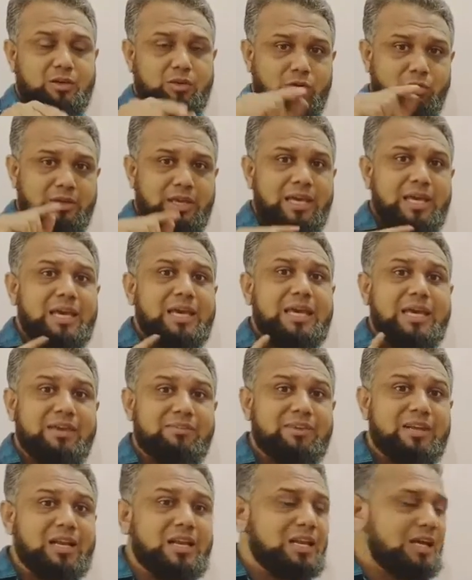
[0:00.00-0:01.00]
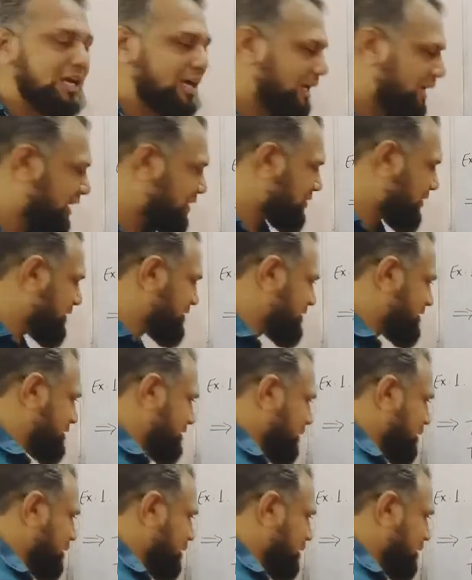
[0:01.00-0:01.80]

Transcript: Okay, he will request.